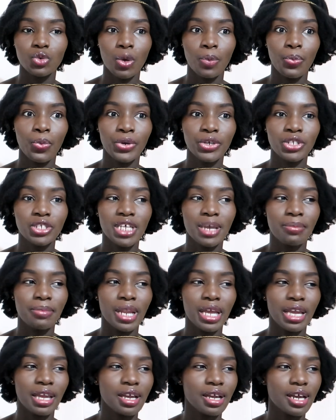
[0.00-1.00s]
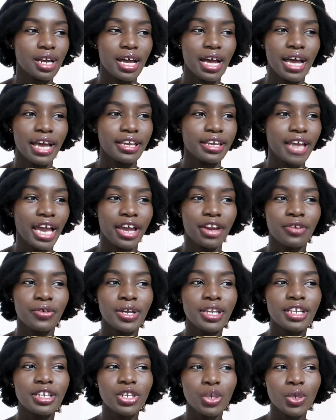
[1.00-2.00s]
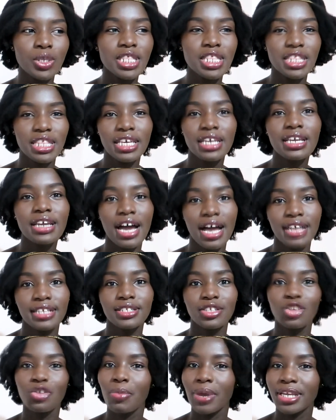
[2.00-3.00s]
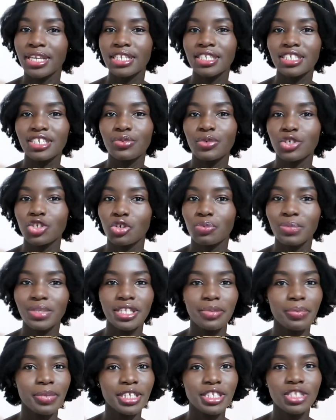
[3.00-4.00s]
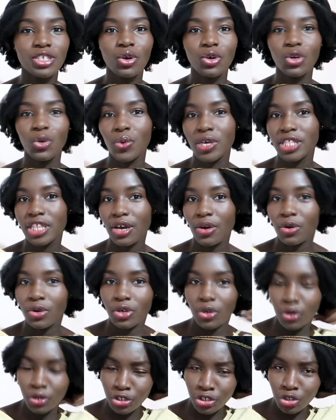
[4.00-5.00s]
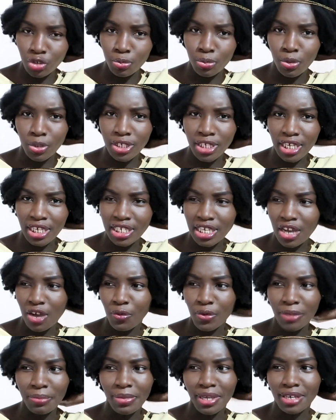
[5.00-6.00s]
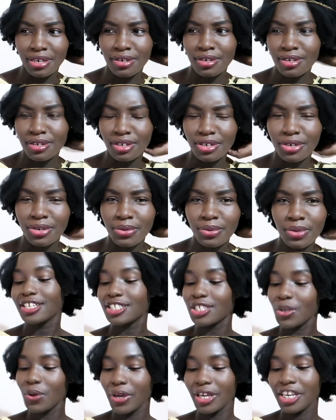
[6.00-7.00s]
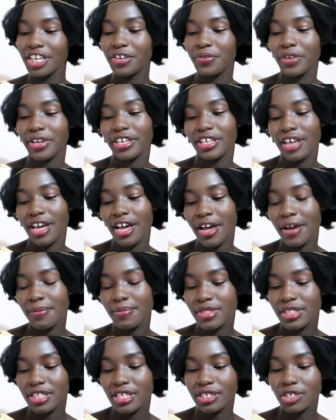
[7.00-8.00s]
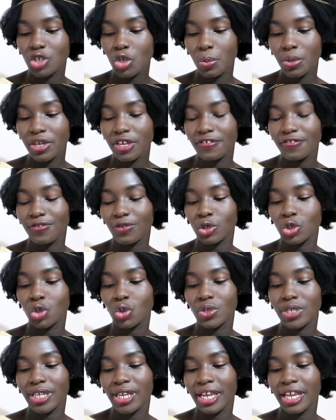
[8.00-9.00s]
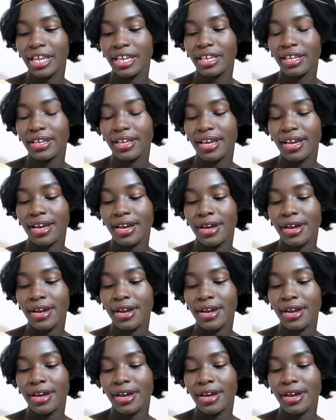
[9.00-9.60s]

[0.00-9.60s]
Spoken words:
to a point I'm like, I really don't think as humanity we should be debating on whether or not to protect our women, you know? So anyway, the topic for today,